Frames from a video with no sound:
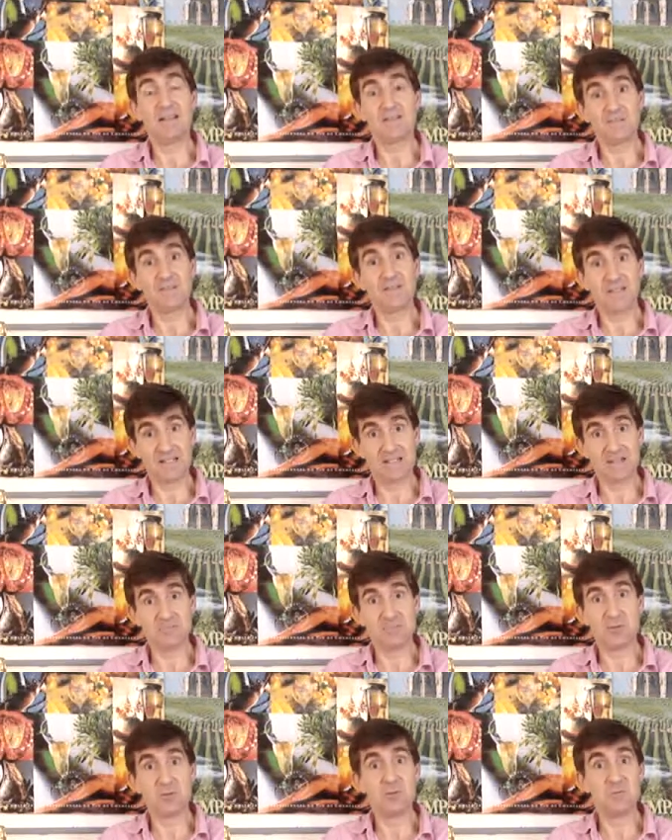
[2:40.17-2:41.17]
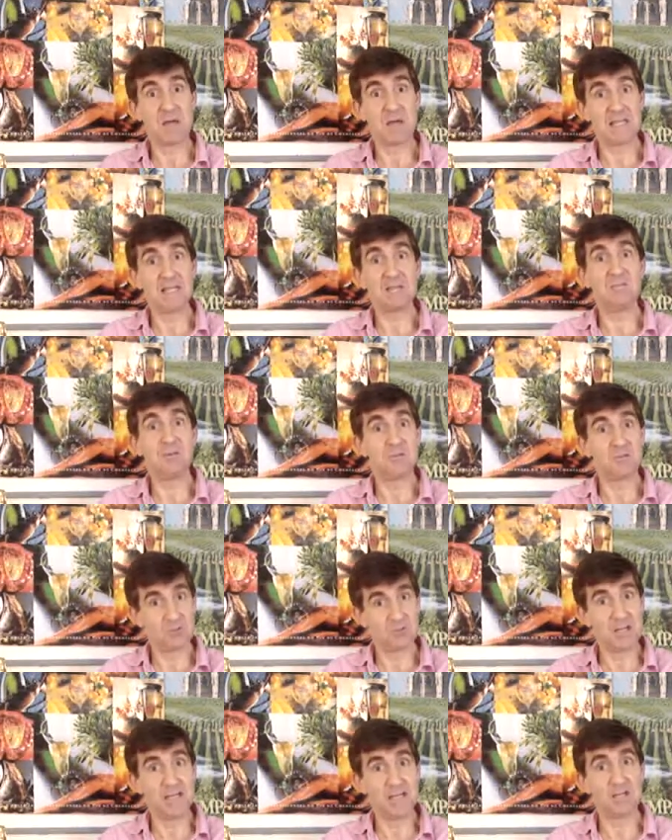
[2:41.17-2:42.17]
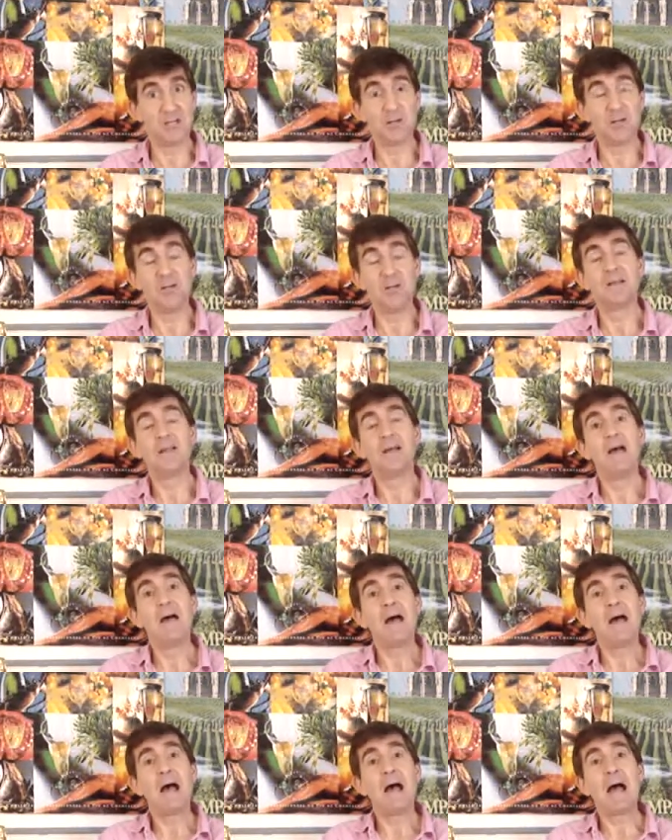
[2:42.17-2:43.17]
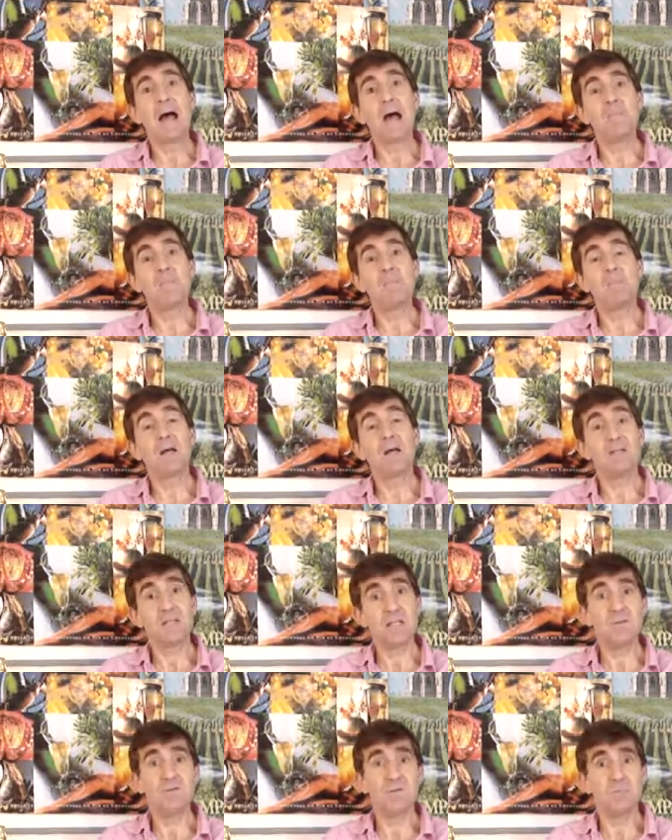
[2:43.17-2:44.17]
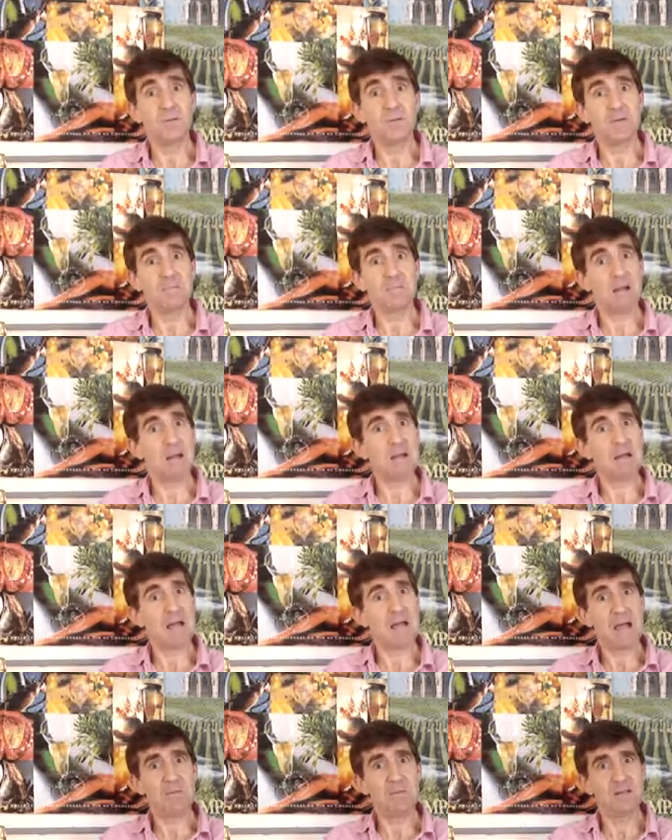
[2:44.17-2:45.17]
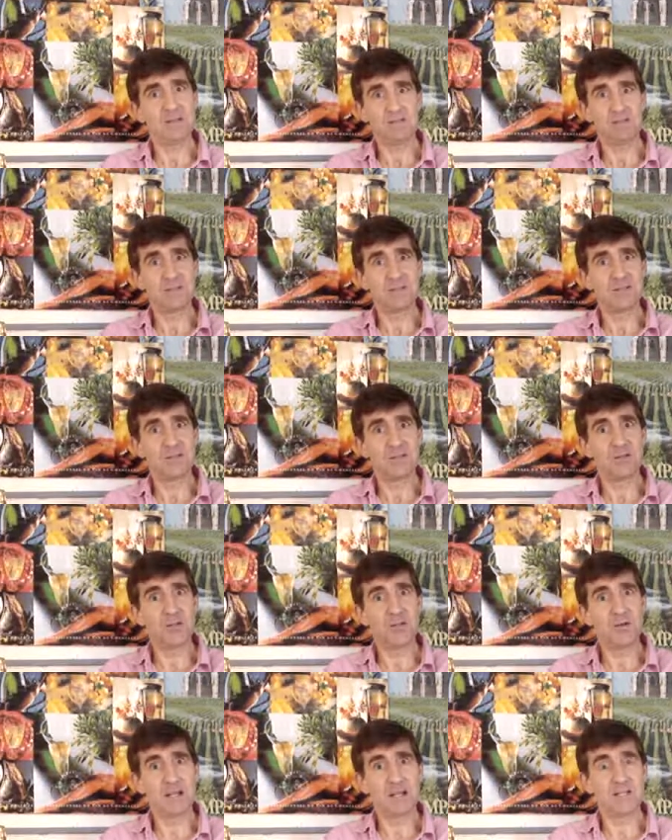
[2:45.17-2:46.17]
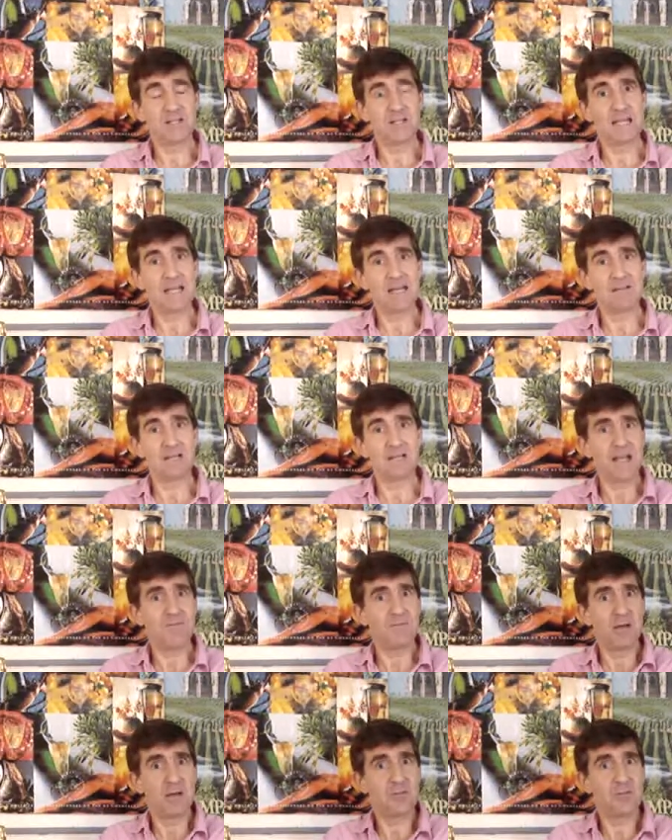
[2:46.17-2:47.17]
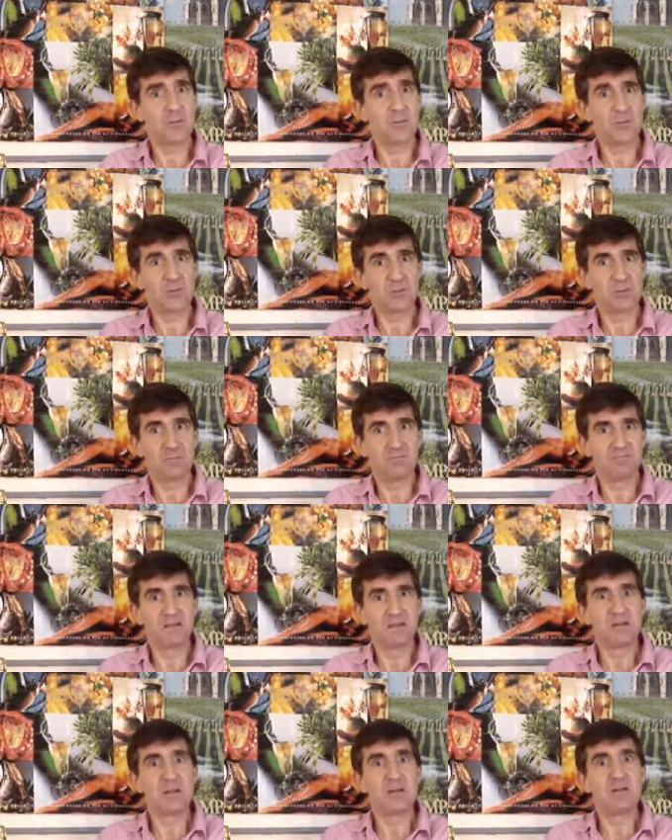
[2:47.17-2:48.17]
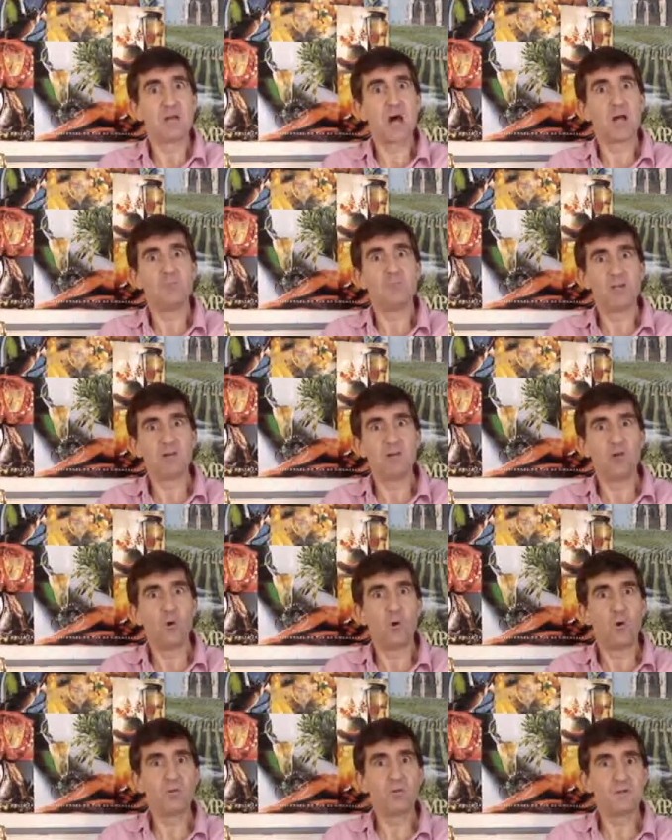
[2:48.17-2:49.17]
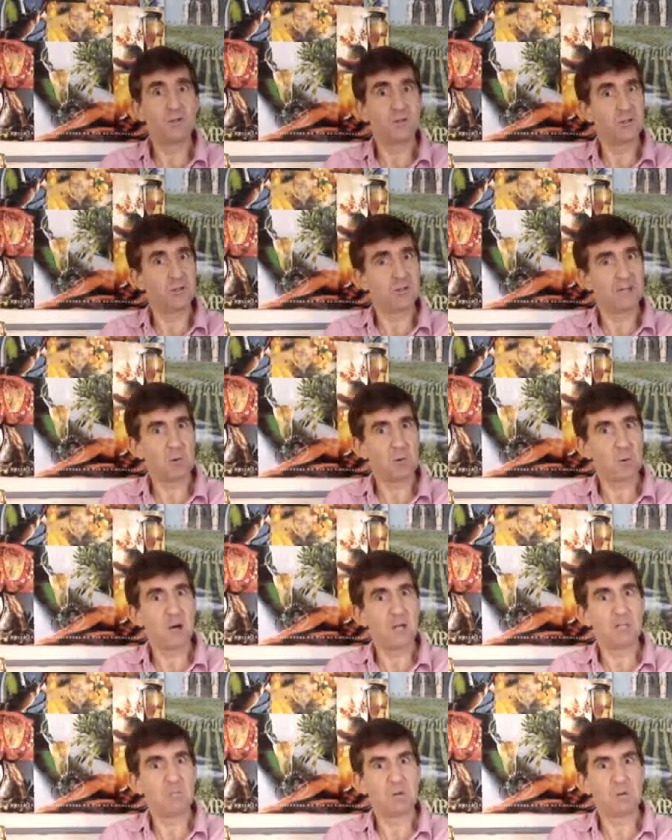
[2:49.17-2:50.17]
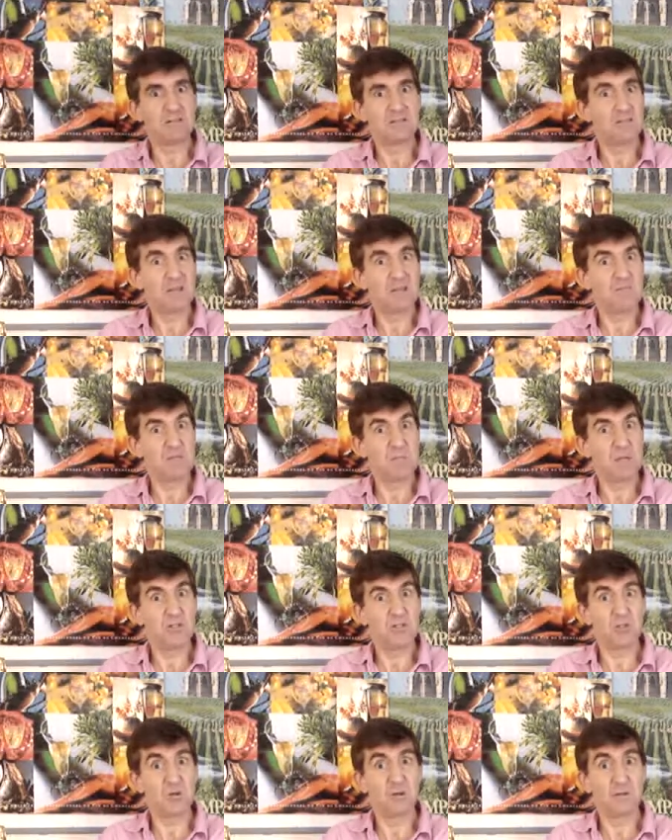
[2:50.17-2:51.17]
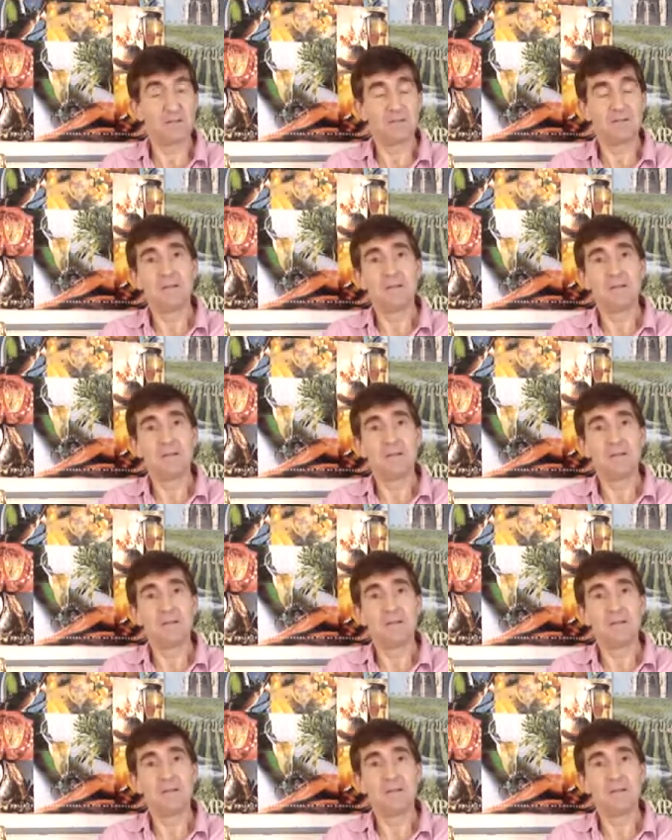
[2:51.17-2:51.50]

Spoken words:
Never found out who made it, but it was really good. And I said to him, you know, how many of these are you actually allowed to have? I thought there was sort of an unwritten law that as long as you kept quiet about it, you can have as many as you want.